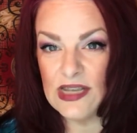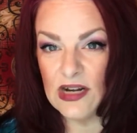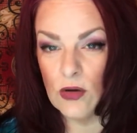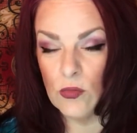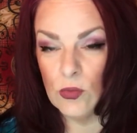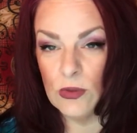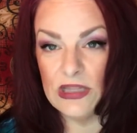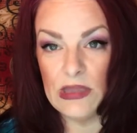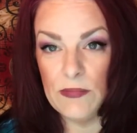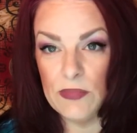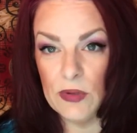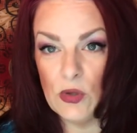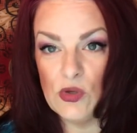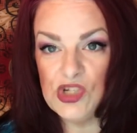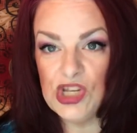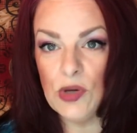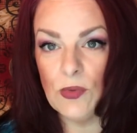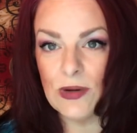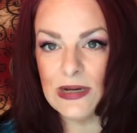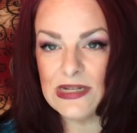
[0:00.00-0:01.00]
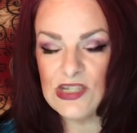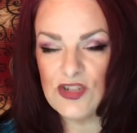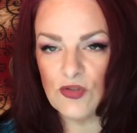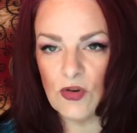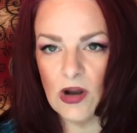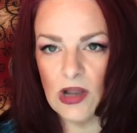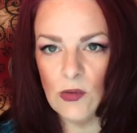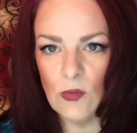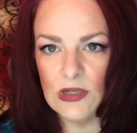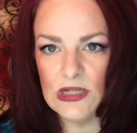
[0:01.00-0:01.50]
at a really bougie
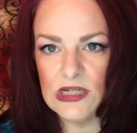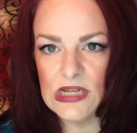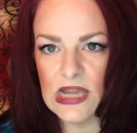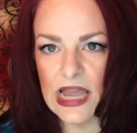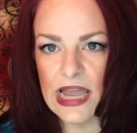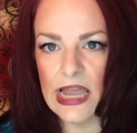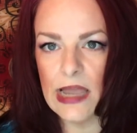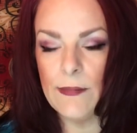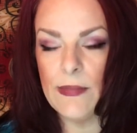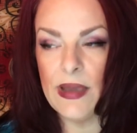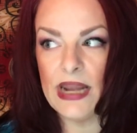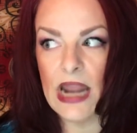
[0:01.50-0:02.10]
restaurant one time,